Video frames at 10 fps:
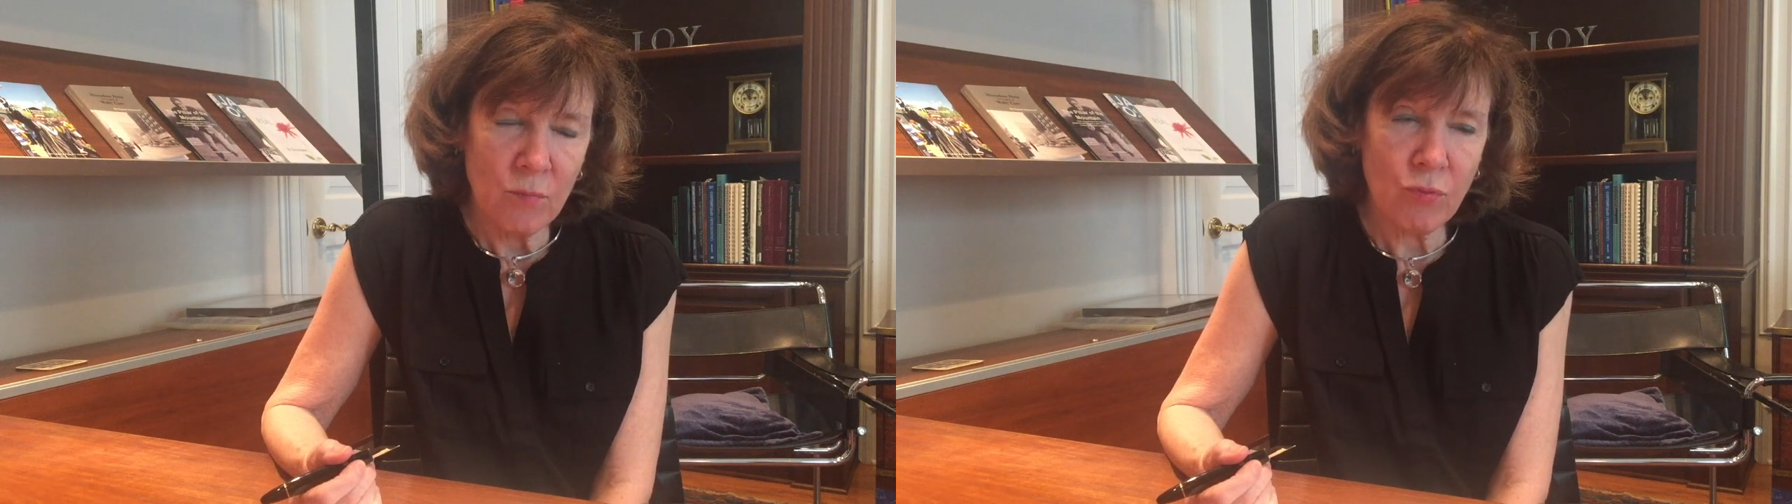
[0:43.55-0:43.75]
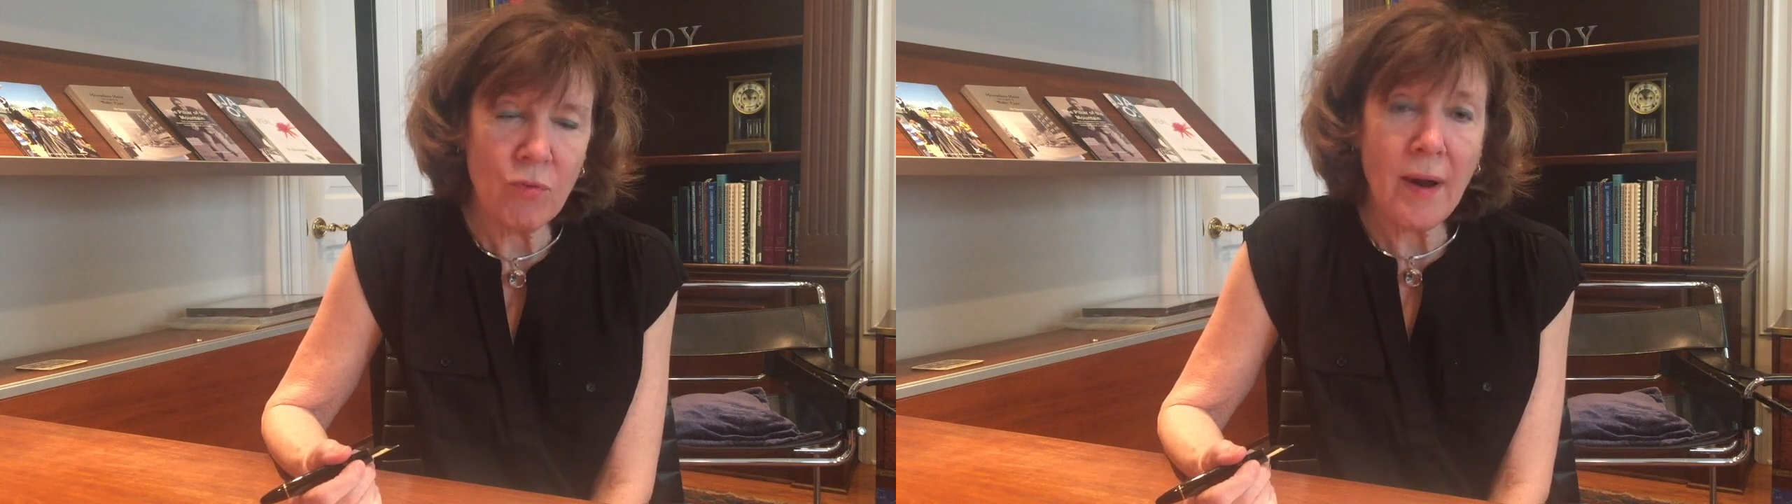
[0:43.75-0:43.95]

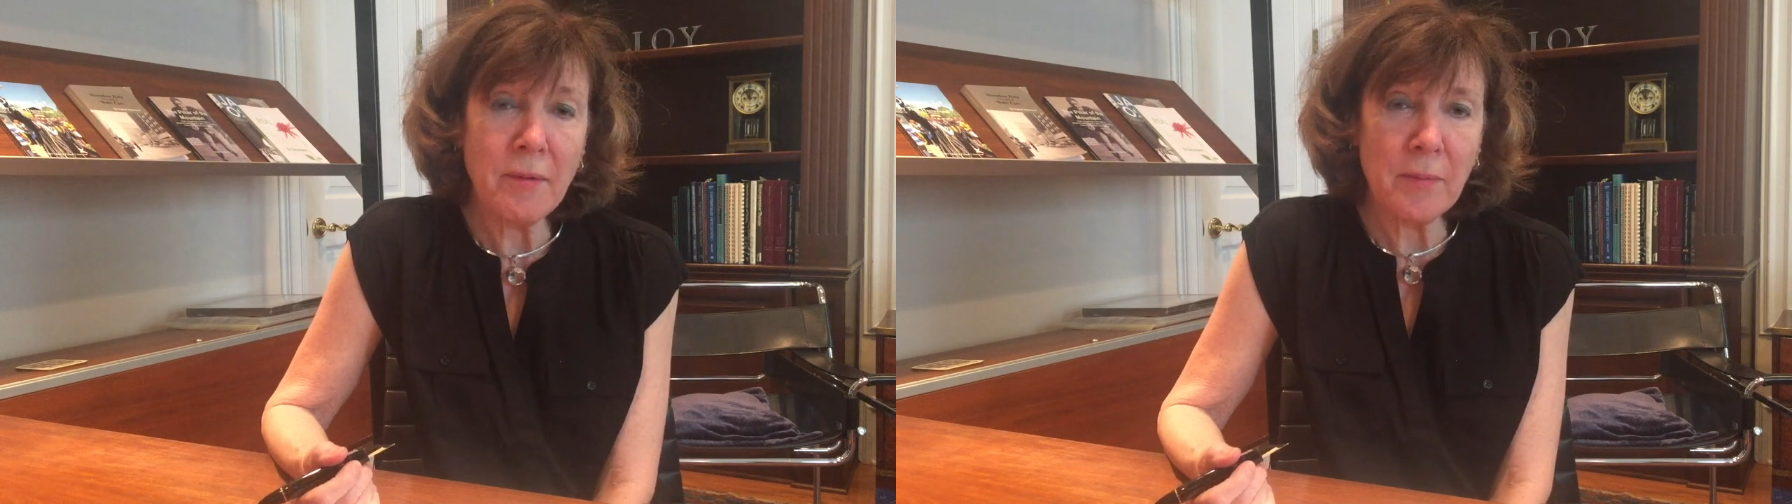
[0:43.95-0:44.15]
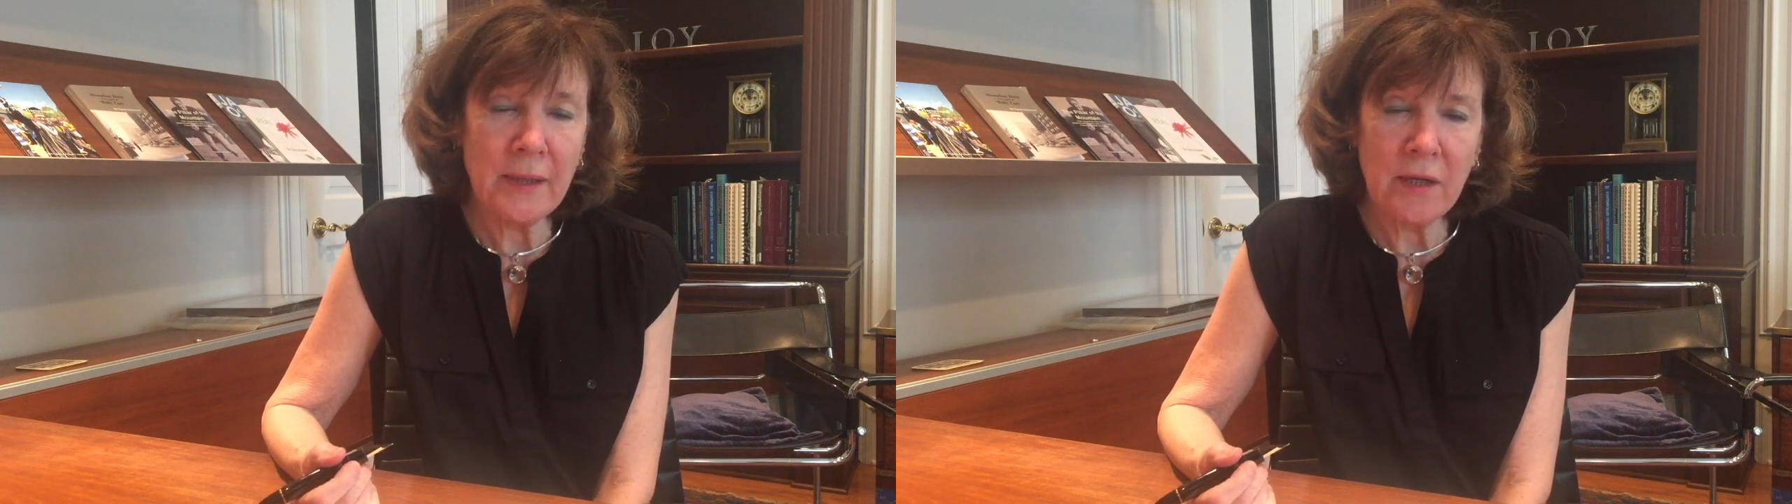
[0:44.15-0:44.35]

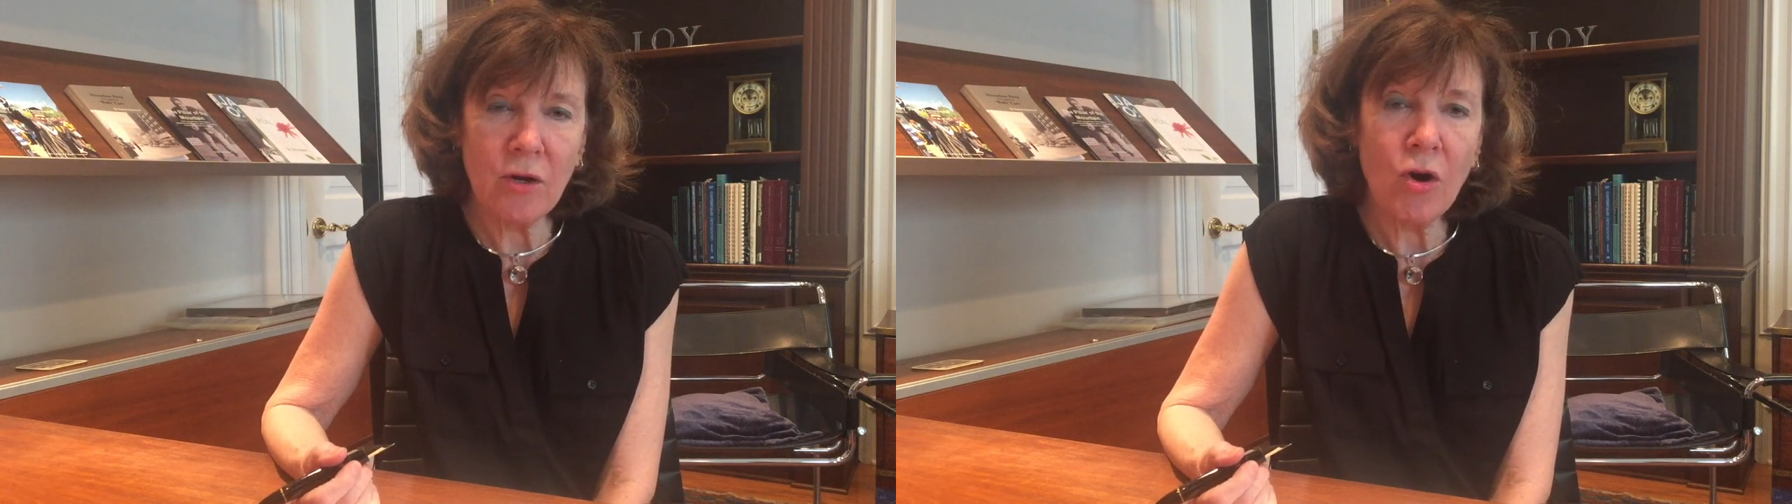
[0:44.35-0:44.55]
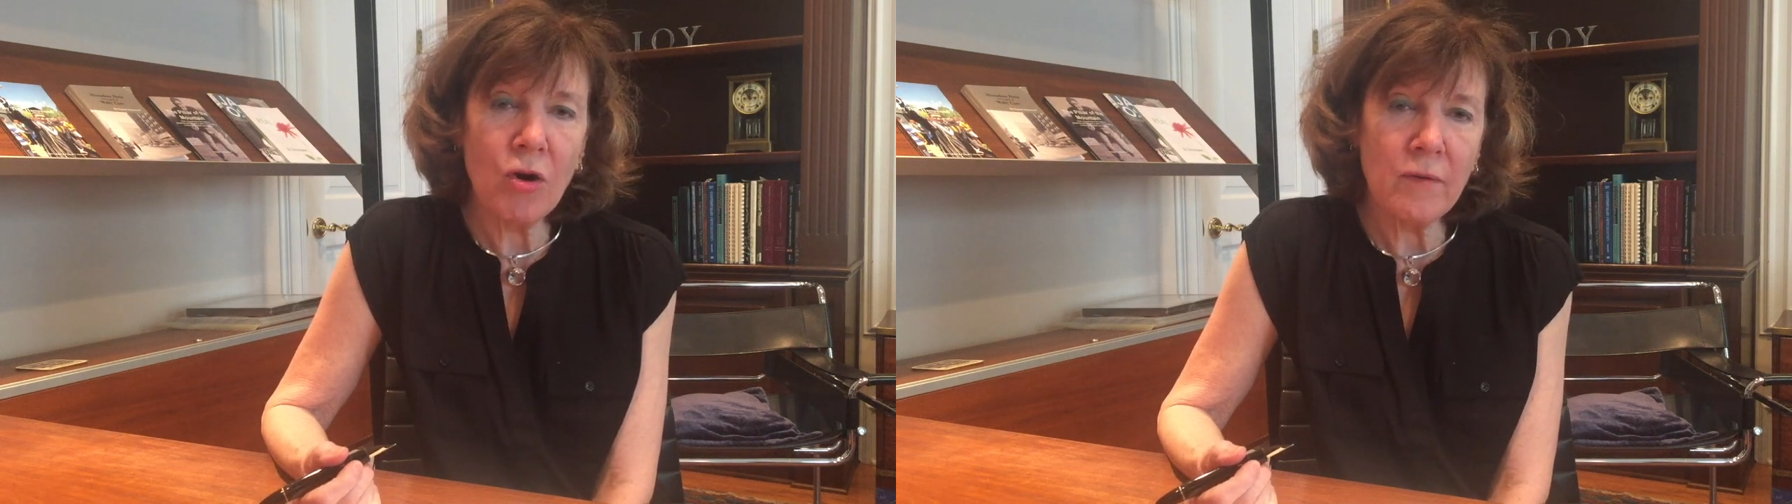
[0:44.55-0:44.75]
probably in
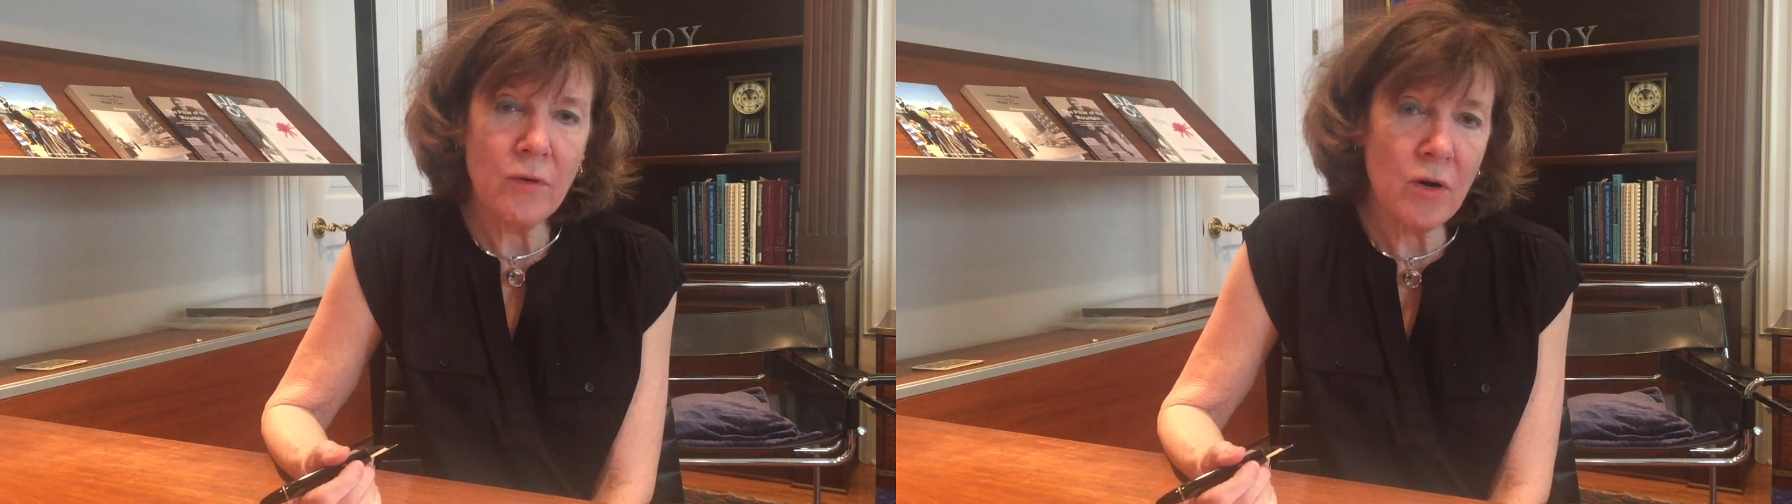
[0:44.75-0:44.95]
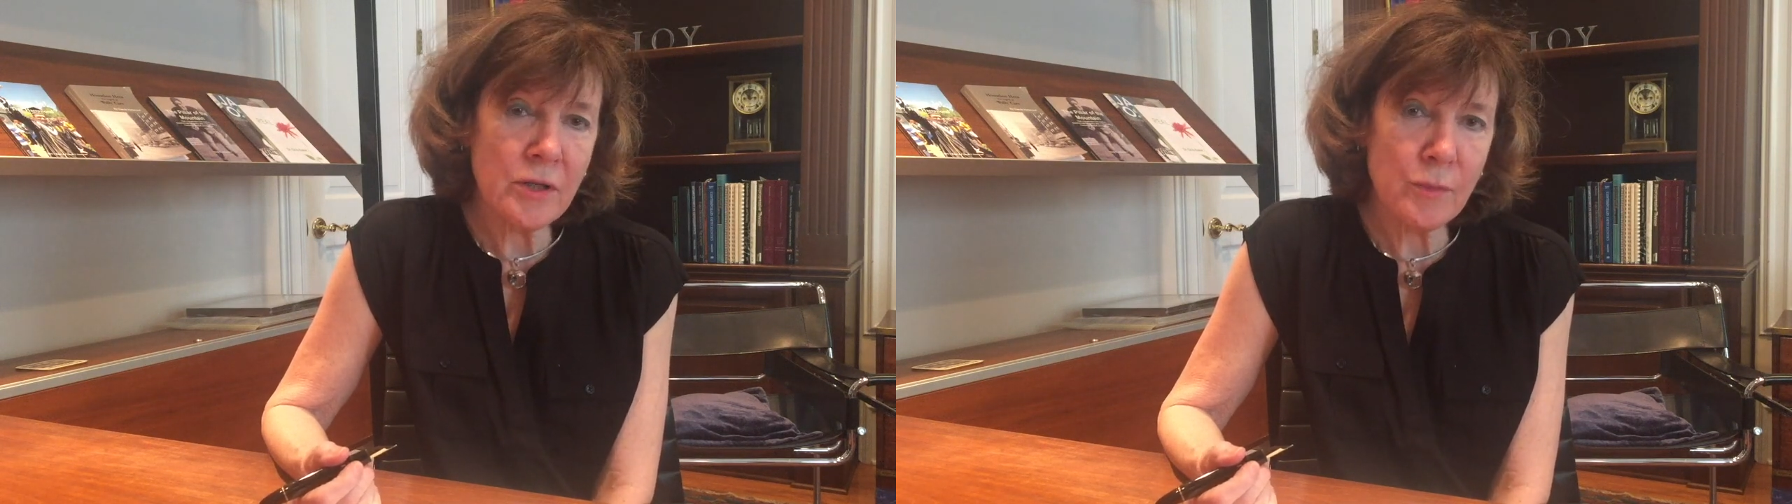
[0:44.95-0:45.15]
our heart of
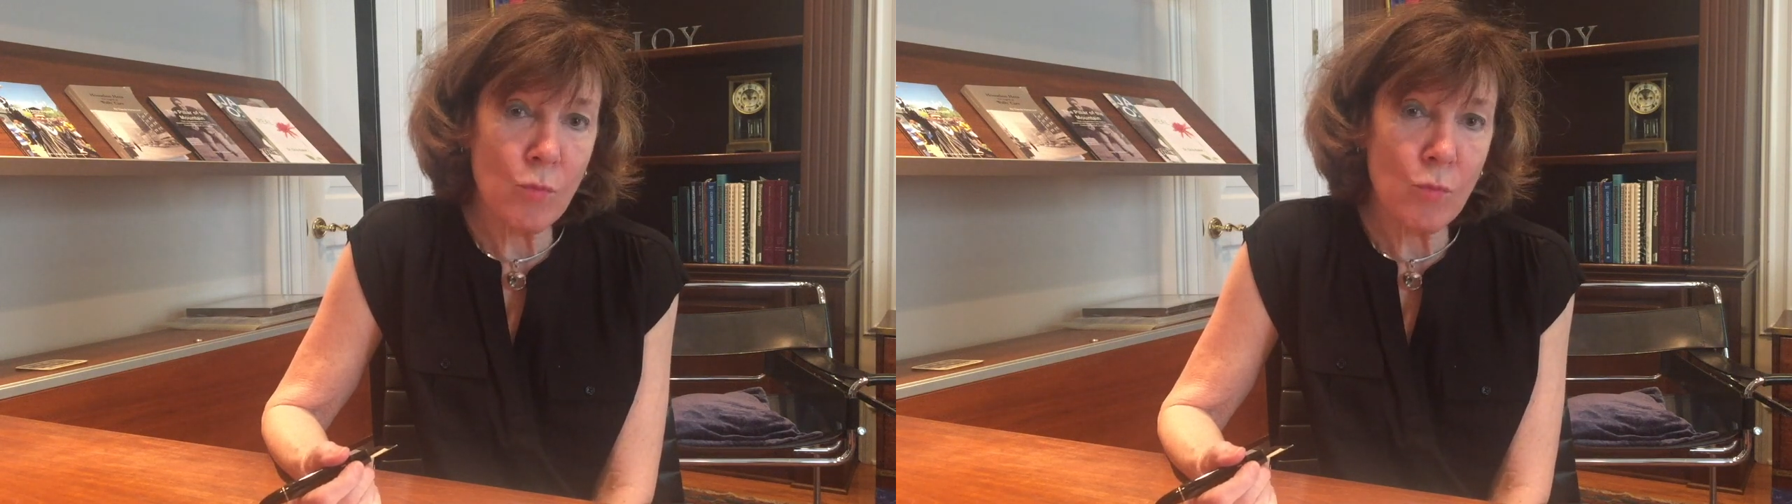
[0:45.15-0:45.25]
hearts,